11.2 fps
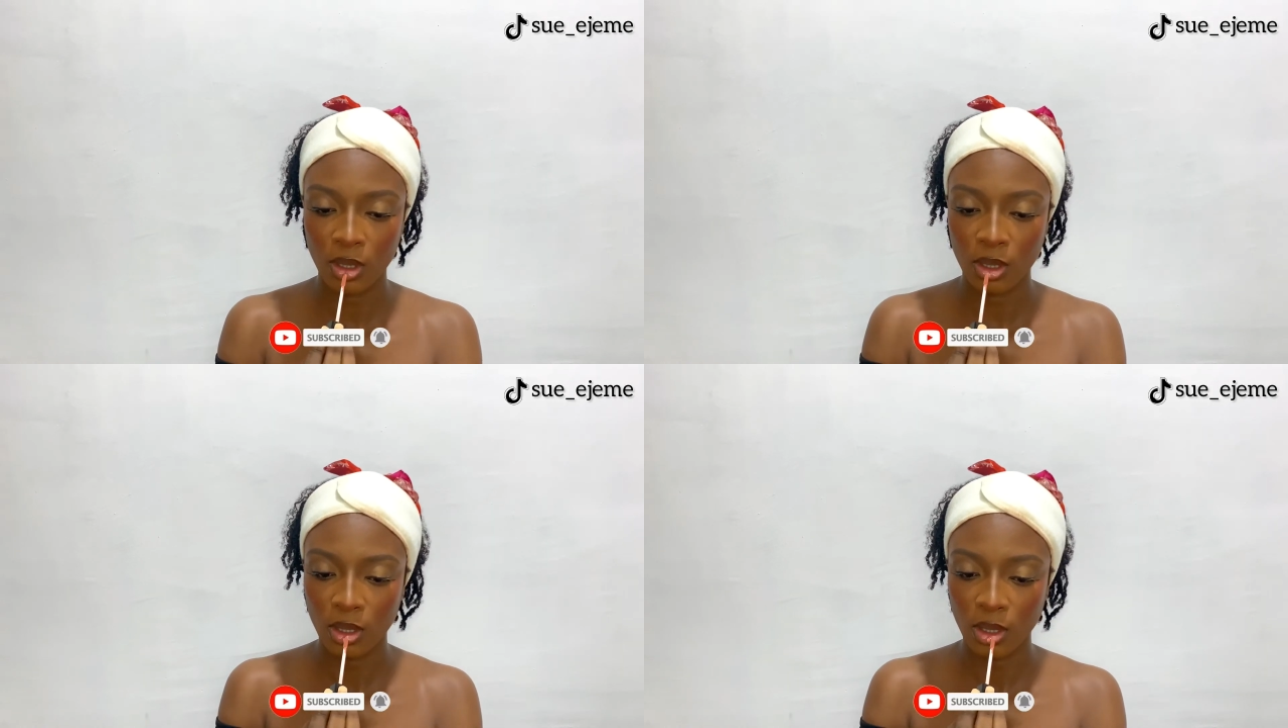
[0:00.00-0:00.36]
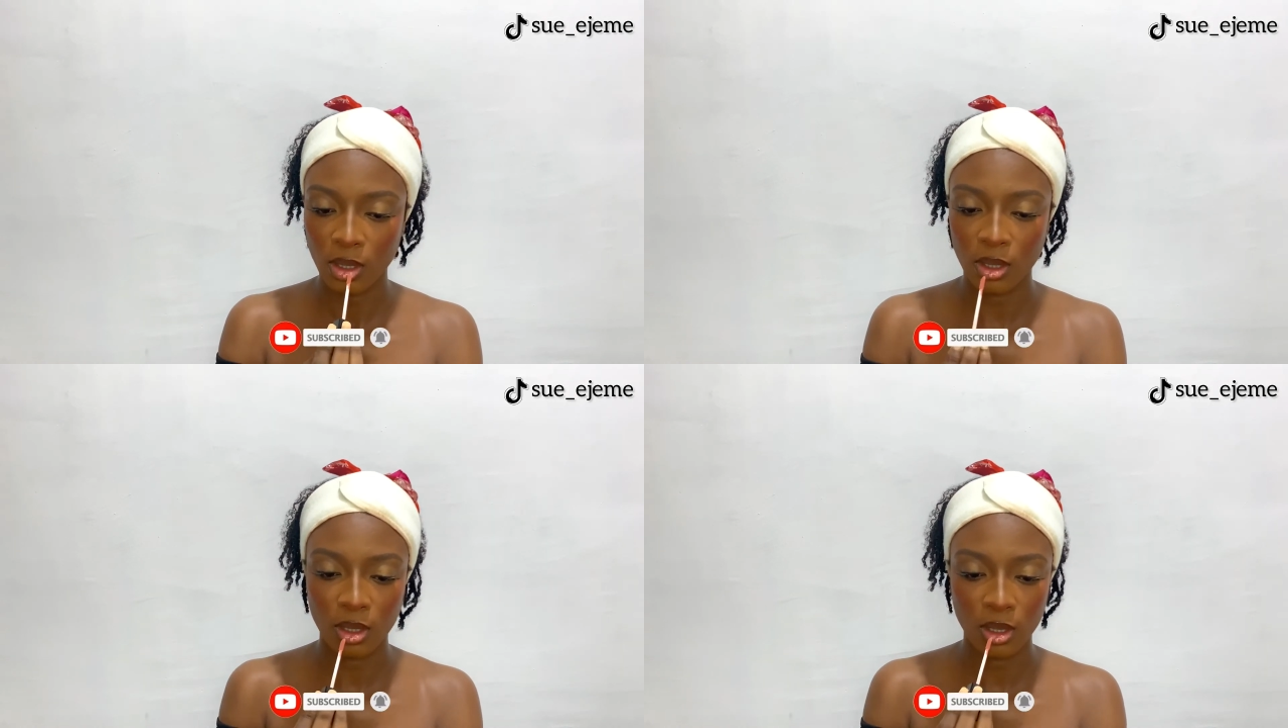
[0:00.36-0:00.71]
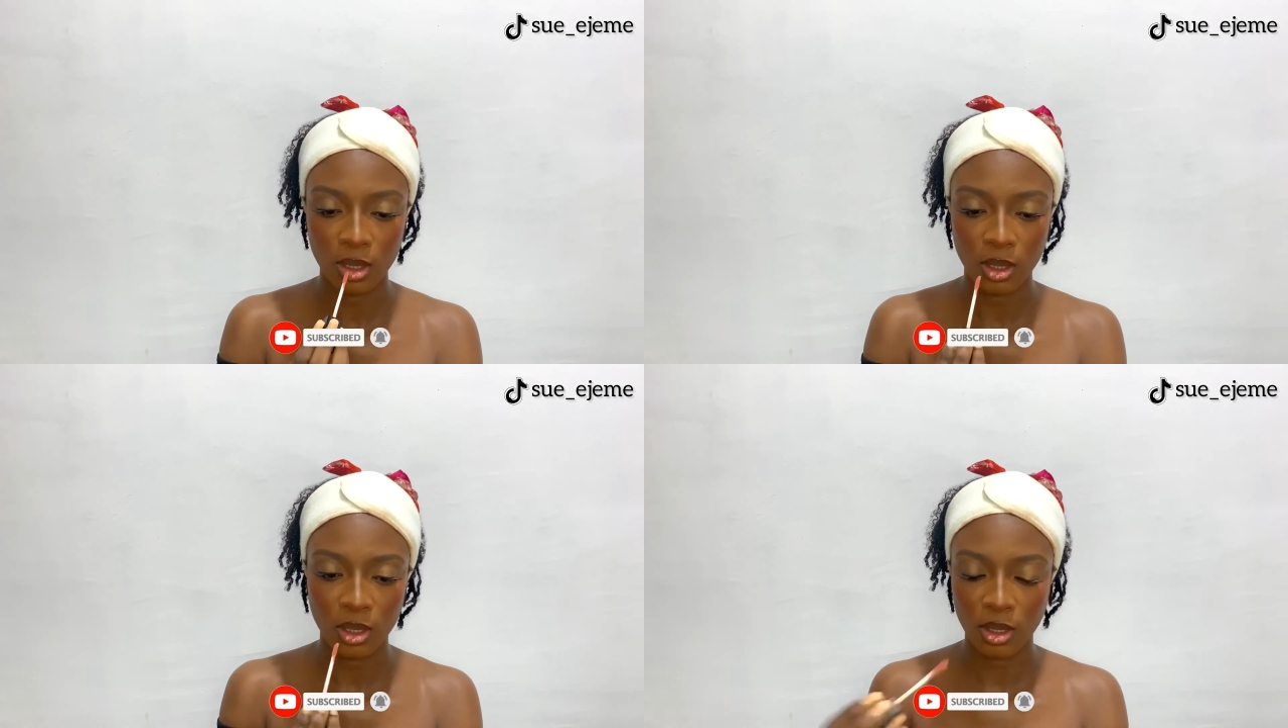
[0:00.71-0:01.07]
I just
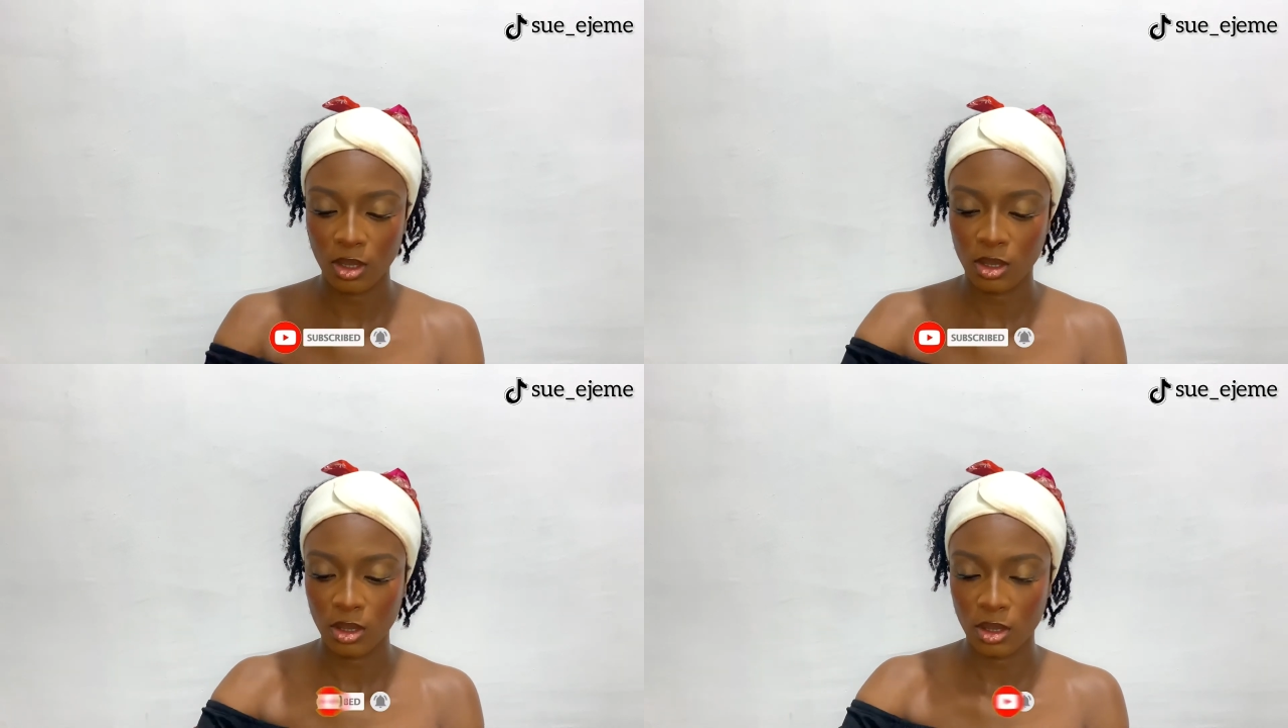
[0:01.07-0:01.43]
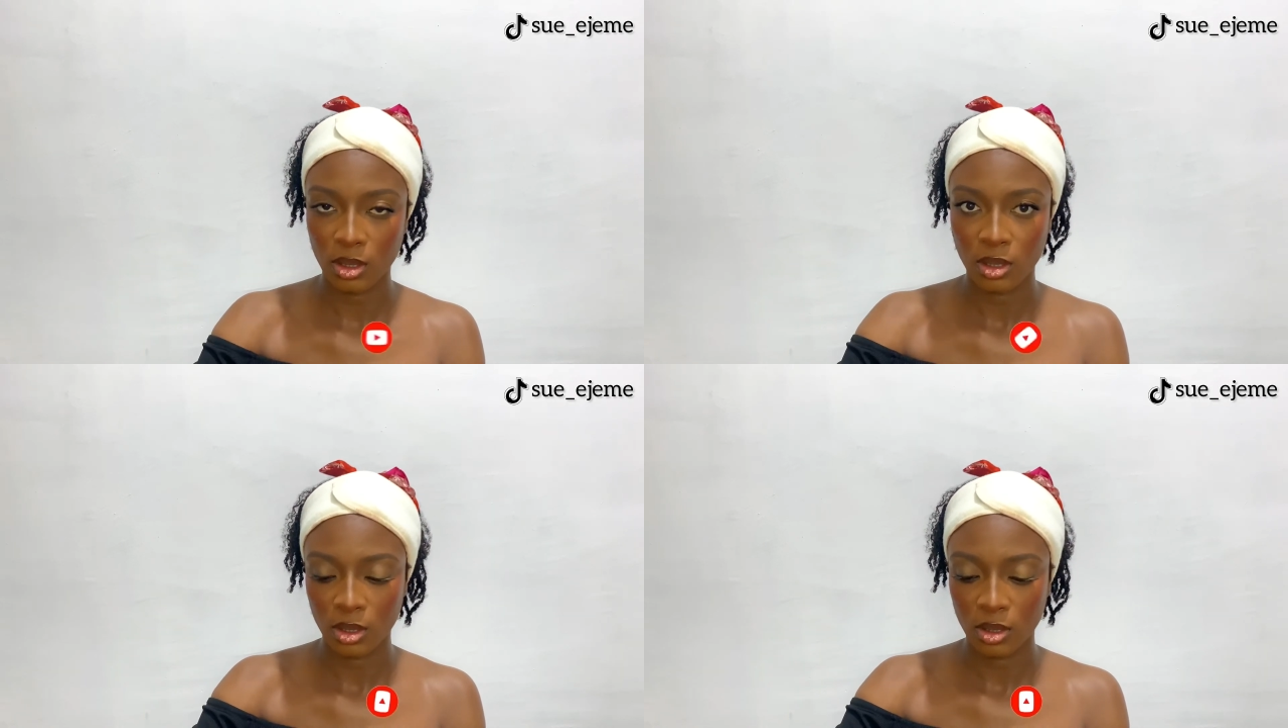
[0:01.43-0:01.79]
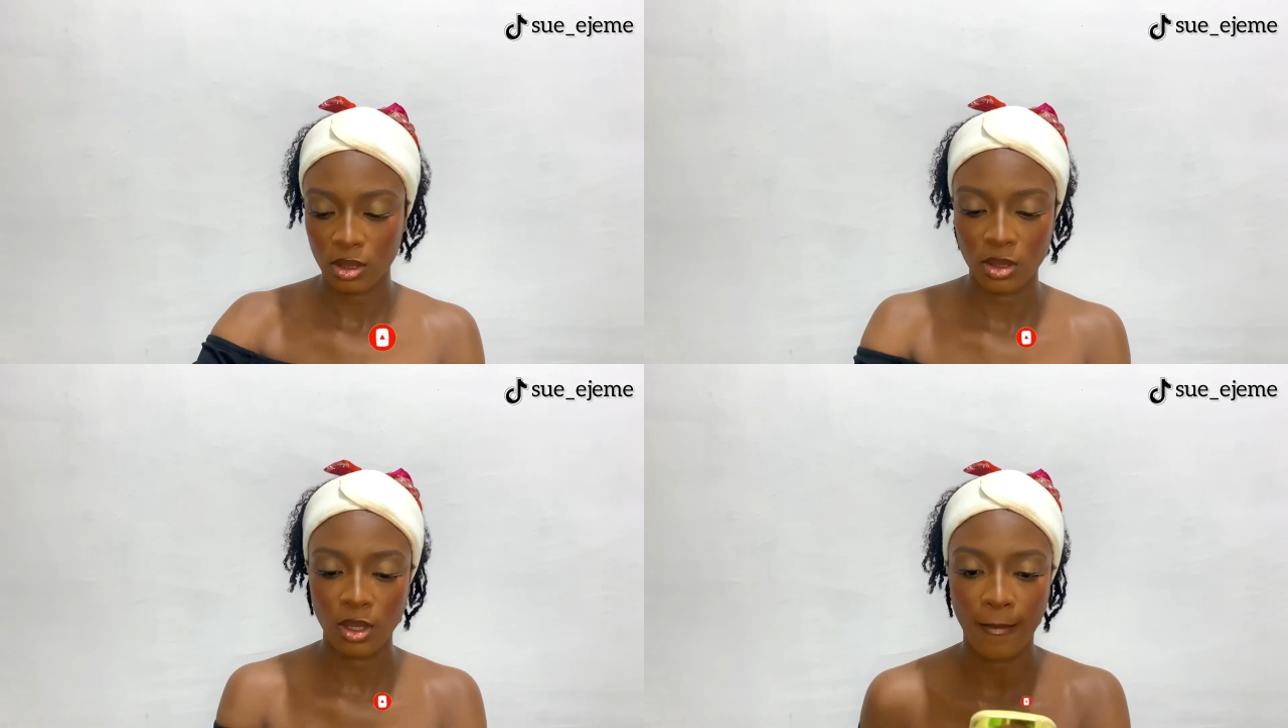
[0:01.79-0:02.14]
applied 3 drops